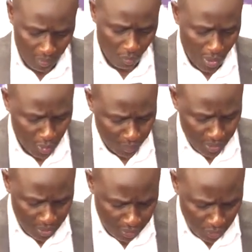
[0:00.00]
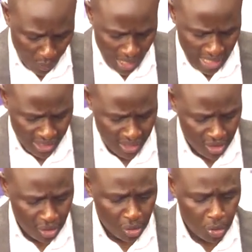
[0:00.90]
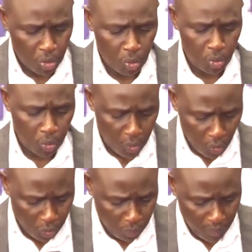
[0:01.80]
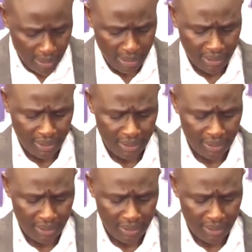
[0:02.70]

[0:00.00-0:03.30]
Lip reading: of the reasons why you should not pray